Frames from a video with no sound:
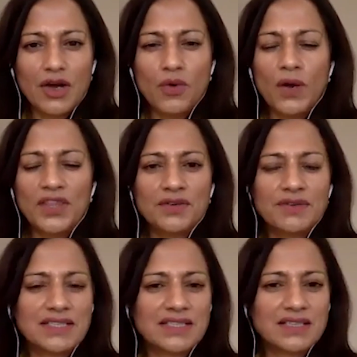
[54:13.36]
Whether
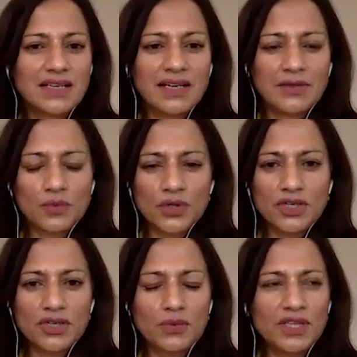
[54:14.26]
it's at
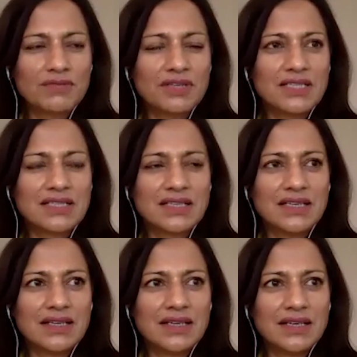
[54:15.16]
work, whether it's
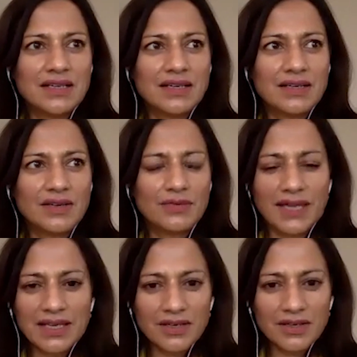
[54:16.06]
in a
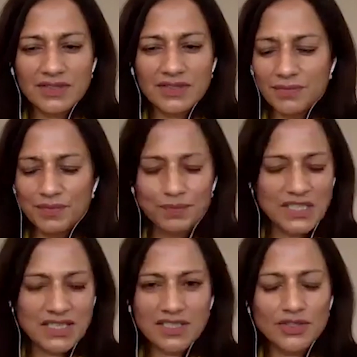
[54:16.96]
regular
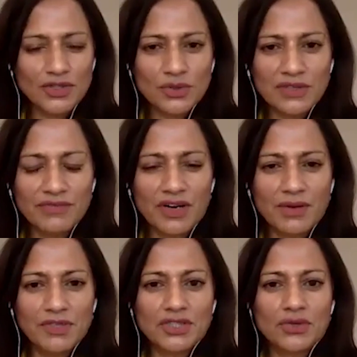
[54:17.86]
business as usual
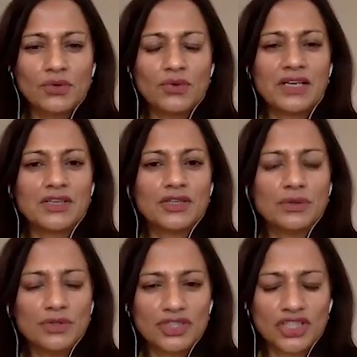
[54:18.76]
environment or in
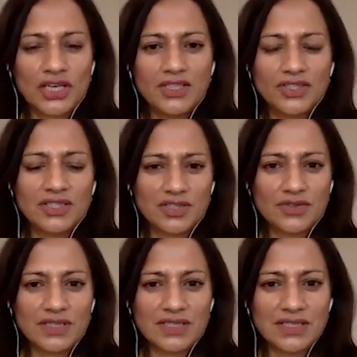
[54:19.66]
huge changes and
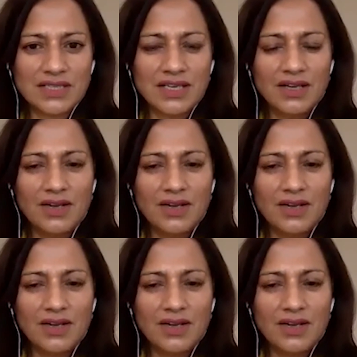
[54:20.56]
stresses,